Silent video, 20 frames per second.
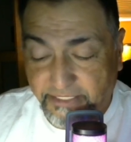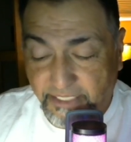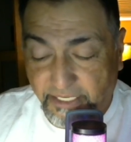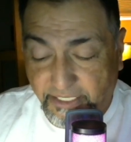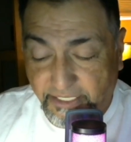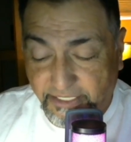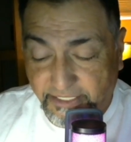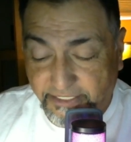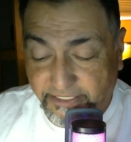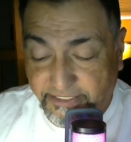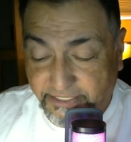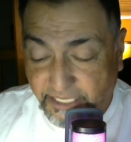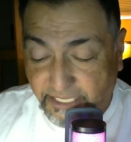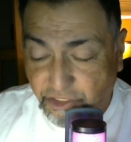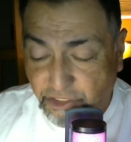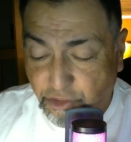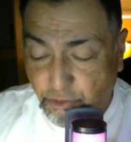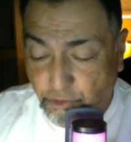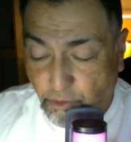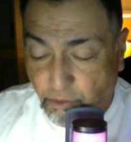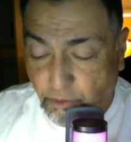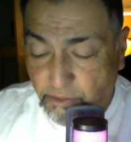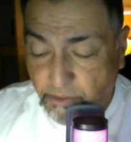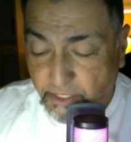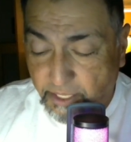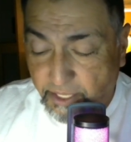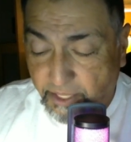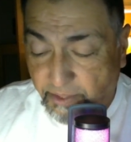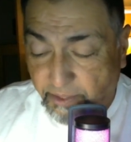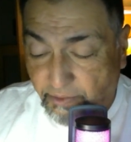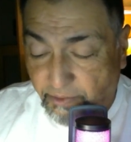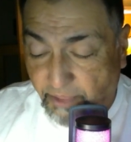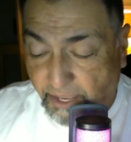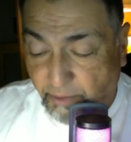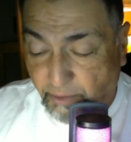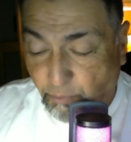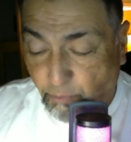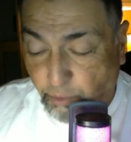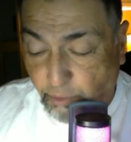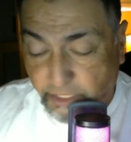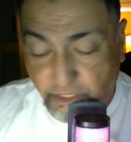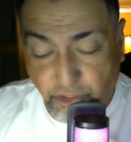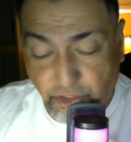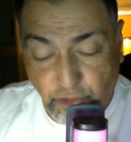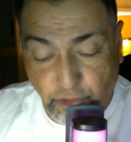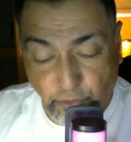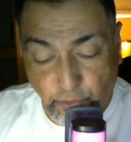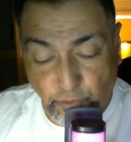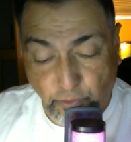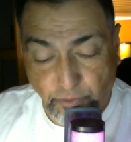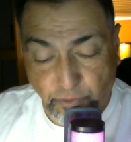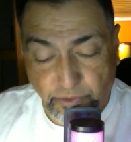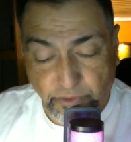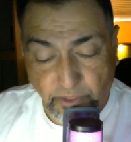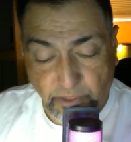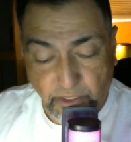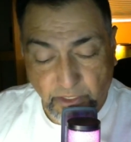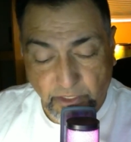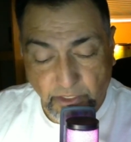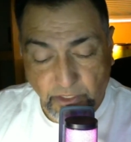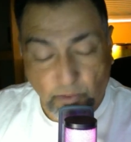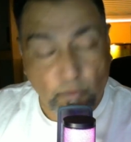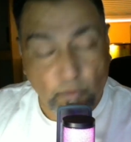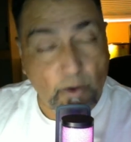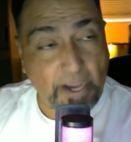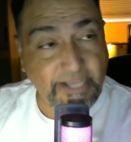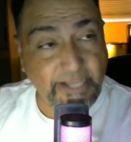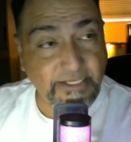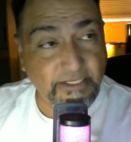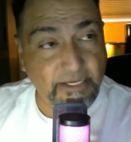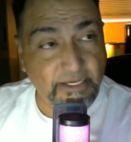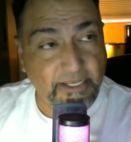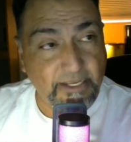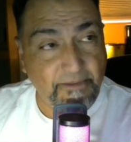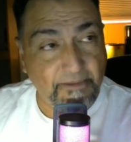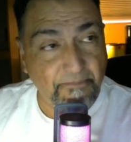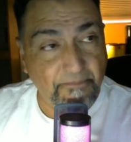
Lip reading: essential that we choose wisely.